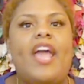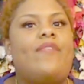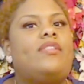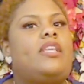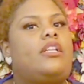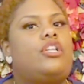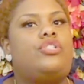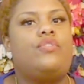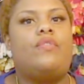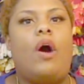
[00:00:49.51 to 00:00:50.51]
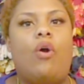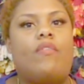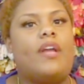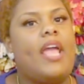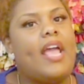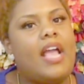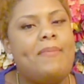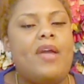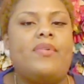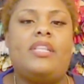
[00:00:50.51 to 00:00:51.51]
everything that you've
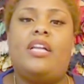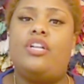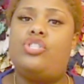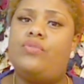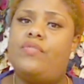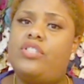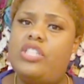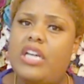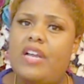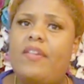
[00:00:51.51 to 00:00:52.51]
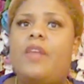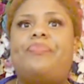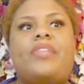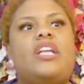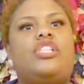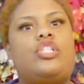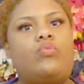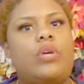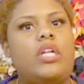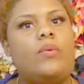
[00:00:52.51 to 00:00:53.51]
overcame, everything that you've achieved, and just
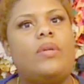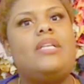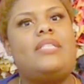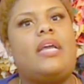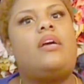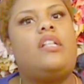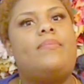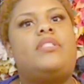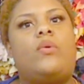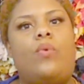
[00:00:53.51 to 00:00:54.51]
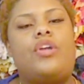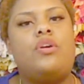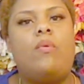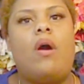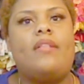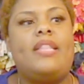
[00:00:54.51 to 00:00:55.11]
really take a glimpse at where you are.